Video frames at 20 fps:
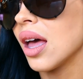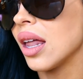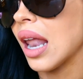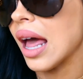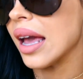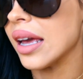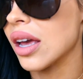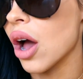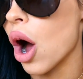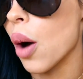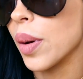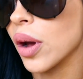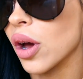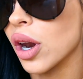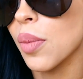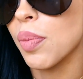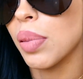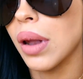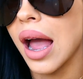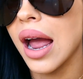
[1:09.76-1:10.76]
Like hopping
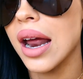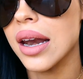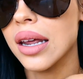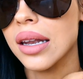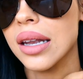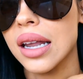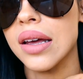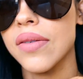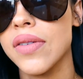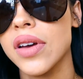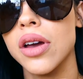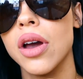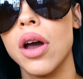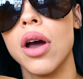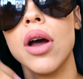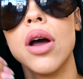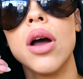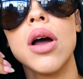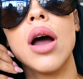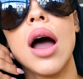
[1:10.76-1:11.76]
on a plane and leaving her.
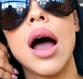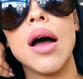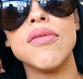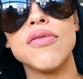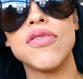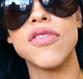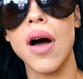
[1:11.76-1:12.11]
I'm